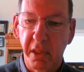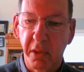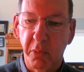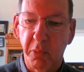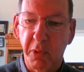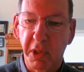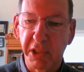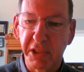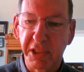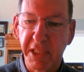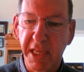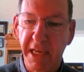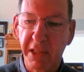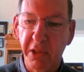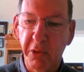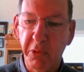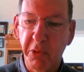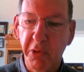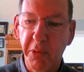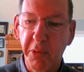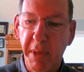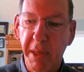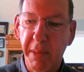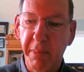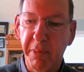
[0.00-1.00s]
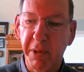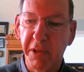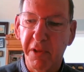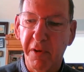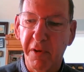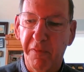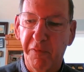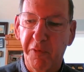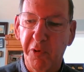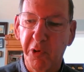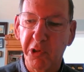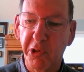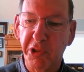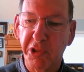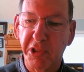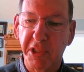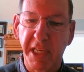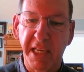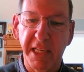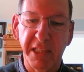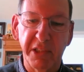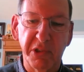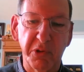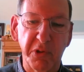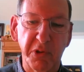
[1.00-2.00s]
While Delaware may be the first
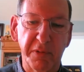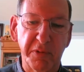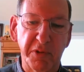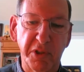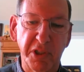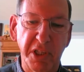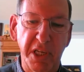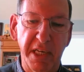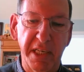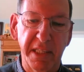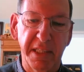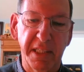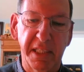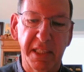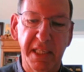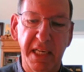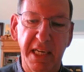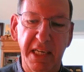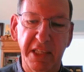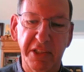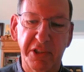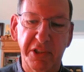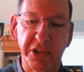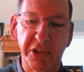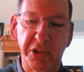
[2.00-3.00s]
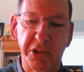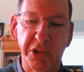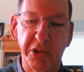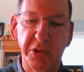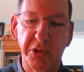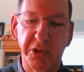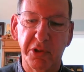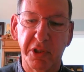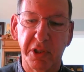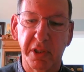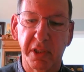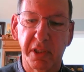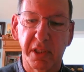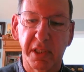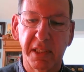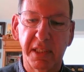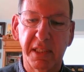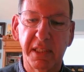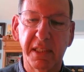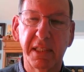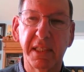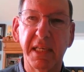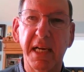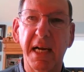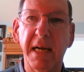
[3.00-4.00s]
state to have signed the Constitution,
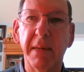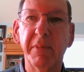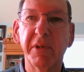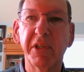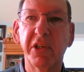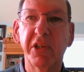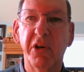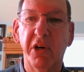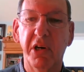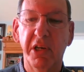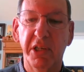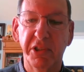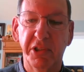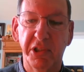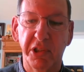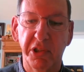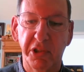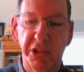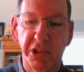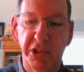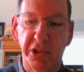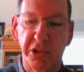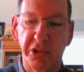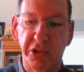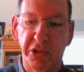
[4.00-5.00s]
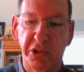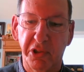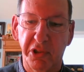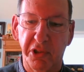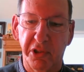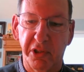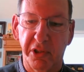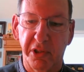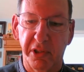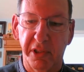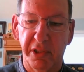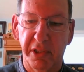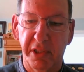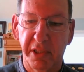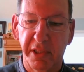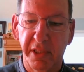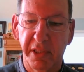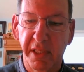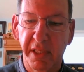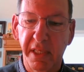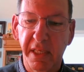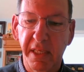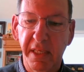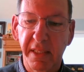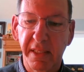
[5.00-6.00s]
Common Cause is concerned
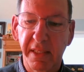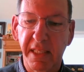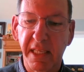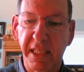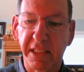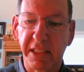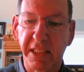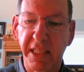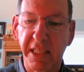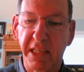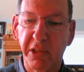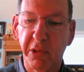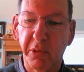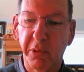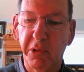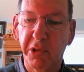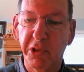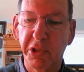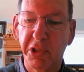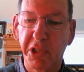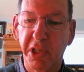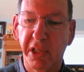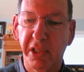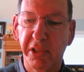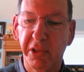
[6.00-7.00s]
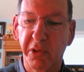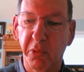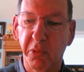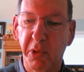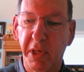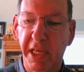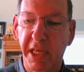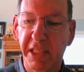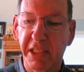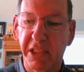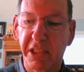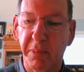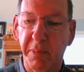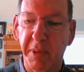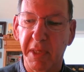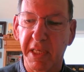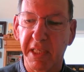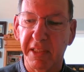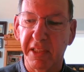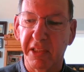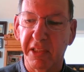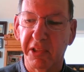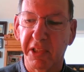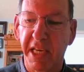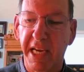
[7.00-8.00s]
that Delaware is on the way to
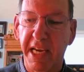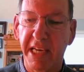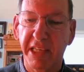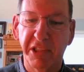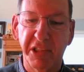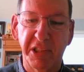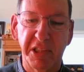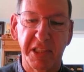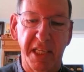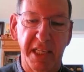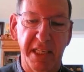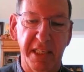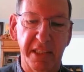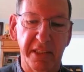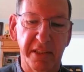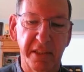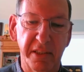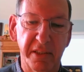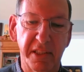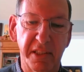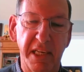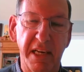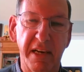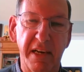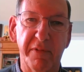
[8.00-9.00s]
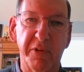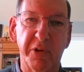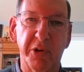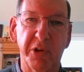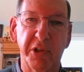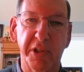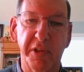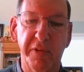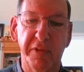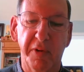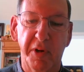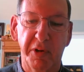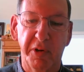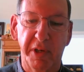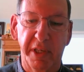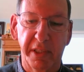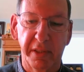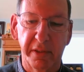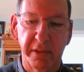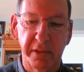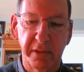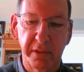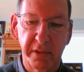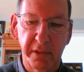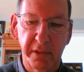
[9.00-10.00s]
being the last state to have early voting.